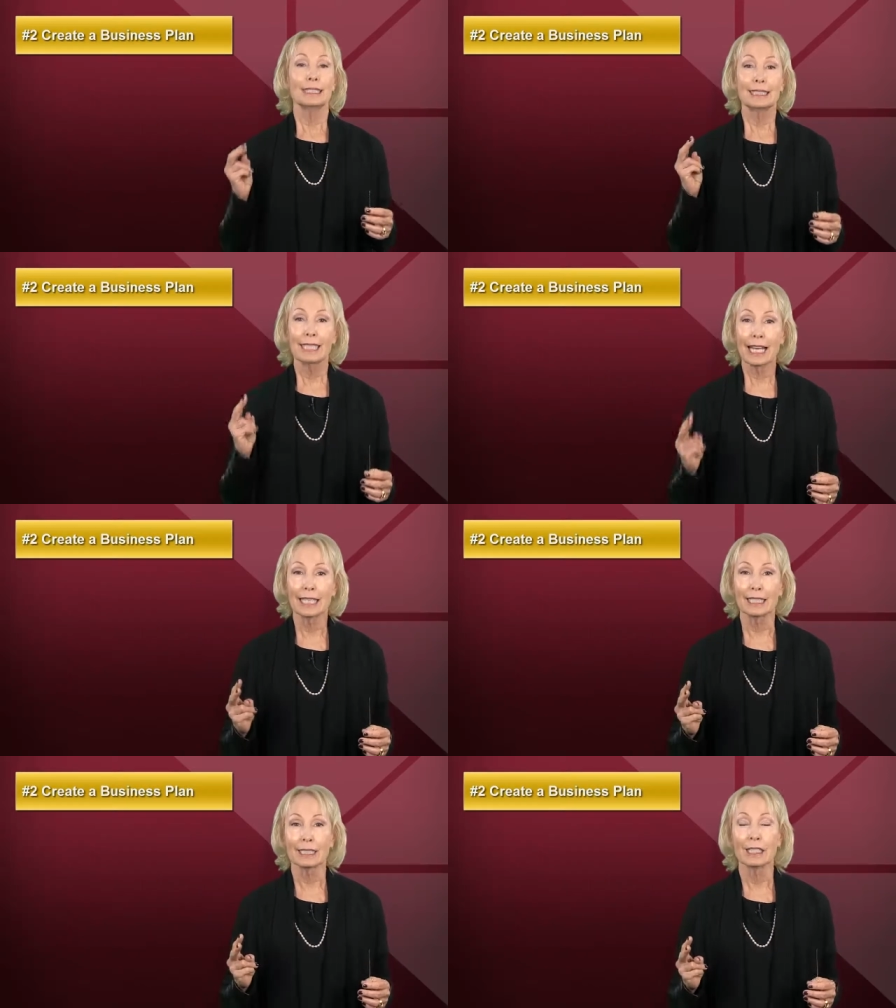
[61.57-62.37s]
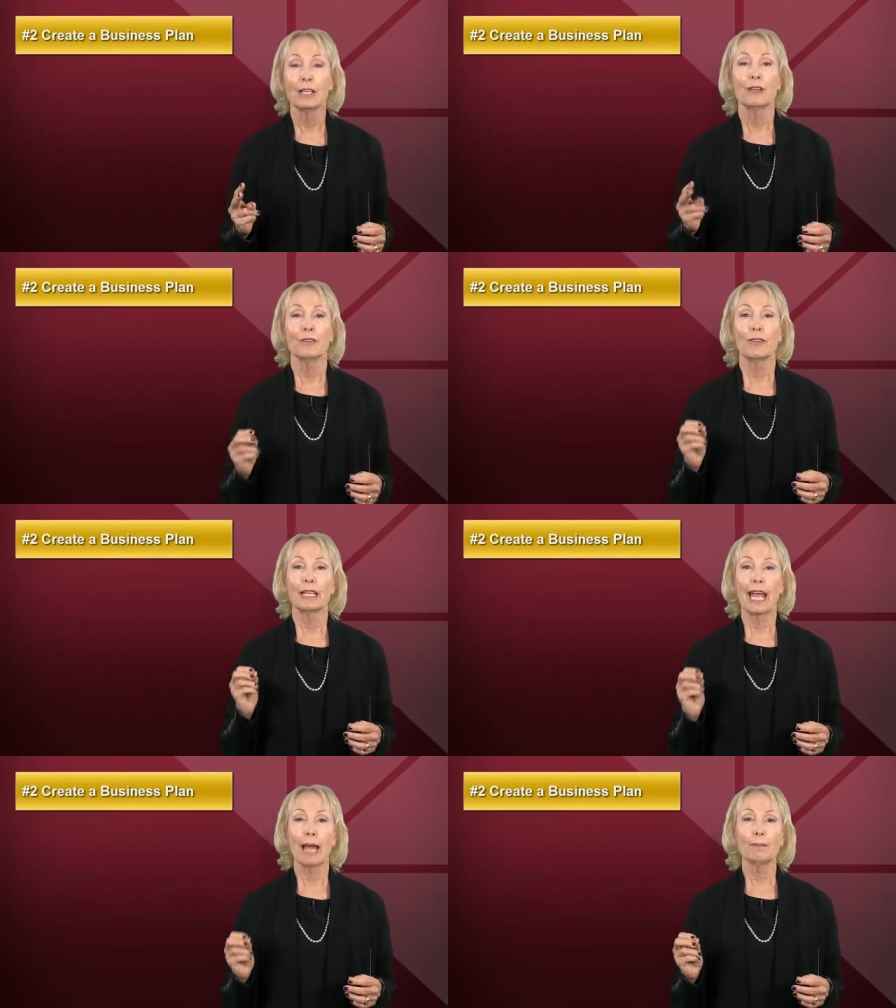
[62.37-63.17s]
Second, for the
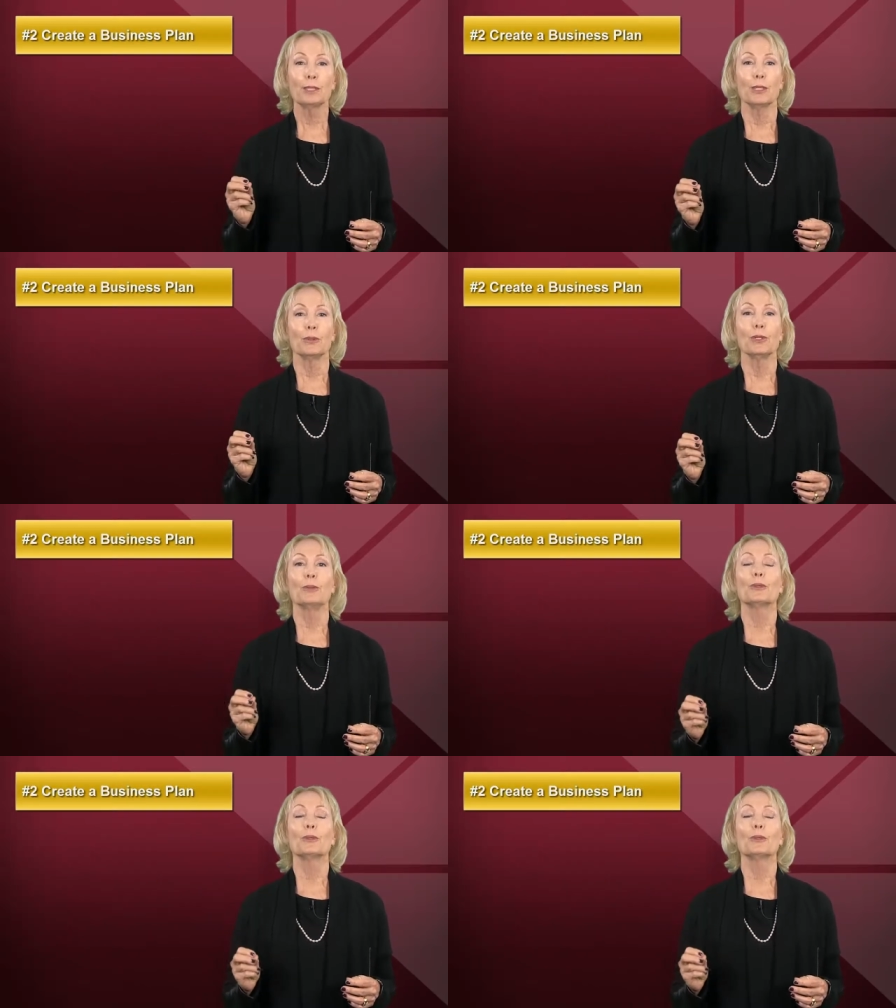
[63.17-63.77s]
capstone, you will